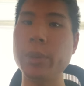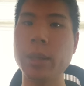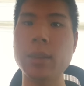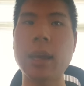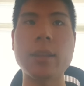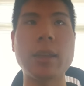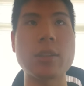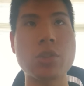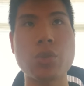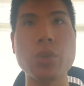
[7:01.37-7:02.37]
think that
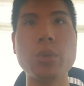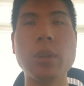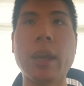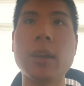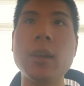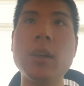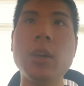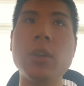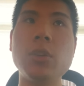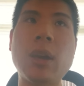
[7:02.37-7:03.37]
that's true. Like
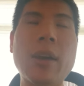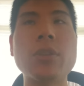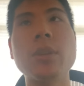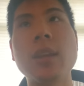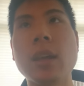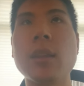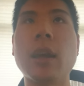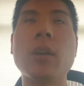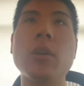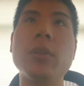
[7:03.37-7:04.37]
you have to think
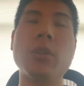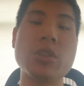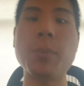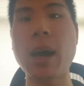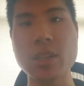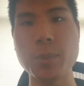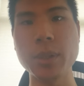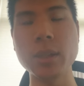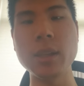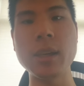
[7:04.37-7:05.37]
like there is a
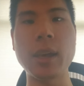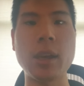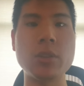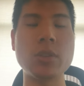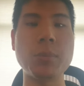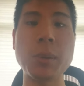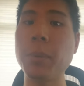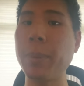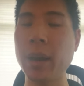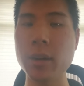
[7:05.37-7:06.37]
possibility and to be
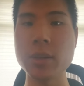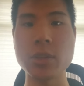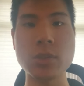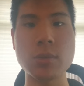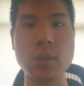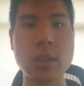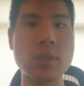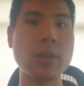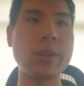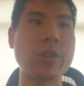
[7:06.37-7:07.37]
prepared is
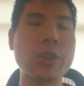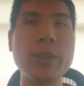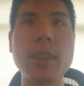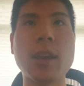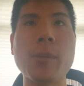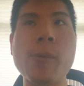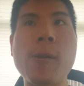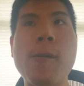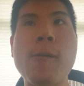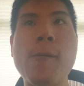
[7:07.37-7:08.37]
is is a good thing.
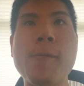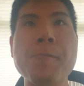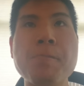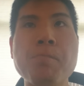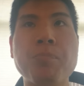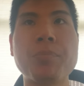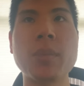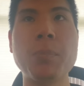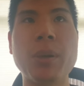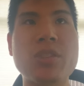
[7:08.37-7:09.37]

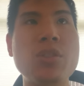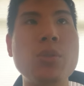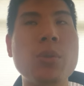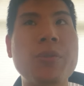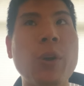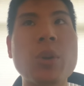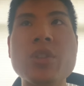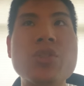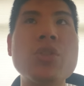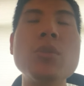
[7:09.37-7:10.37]
But to
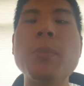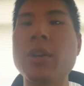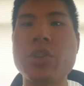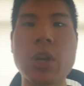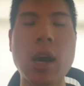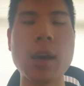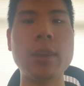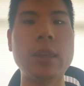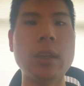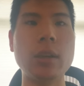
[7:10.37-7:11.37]
focus too much
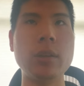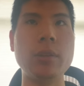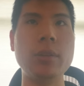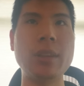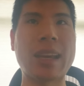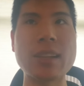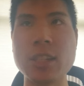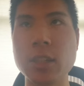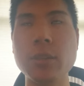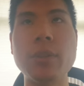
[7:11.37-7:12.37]
on the
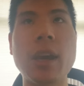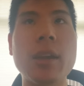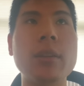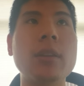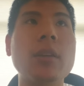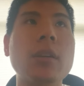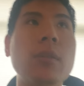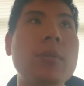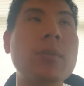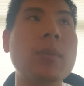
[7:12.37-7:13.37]
negative and the
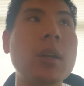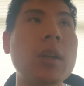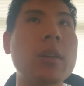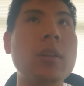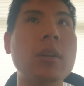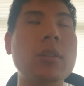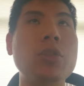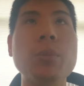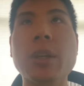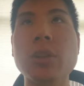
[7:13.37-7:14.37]
the
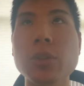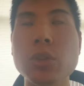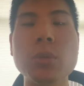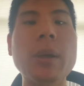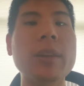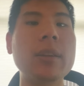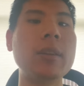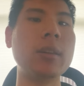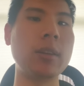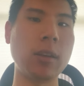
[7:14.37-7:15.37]
doom and gloom and
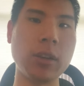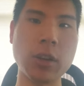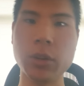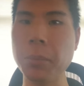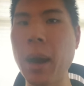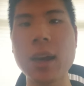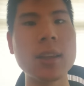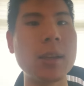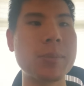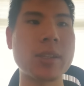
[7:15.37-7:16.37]
the, the you know the
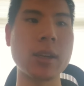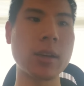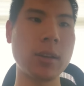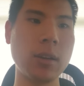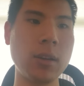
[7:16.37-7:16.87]
apocalyptic